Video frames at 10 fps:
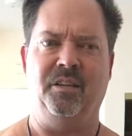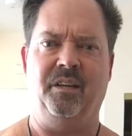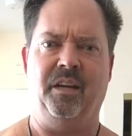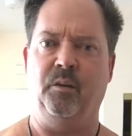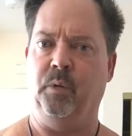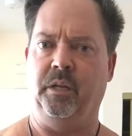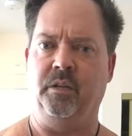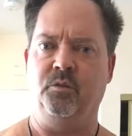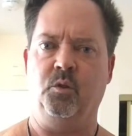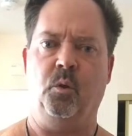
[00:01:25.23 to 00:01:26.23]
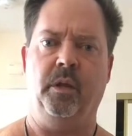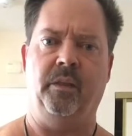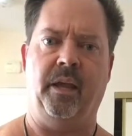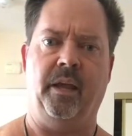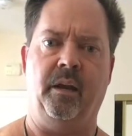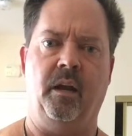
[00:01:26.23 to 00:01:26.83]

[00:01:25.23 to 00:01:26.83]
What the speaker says: I really enjoy that.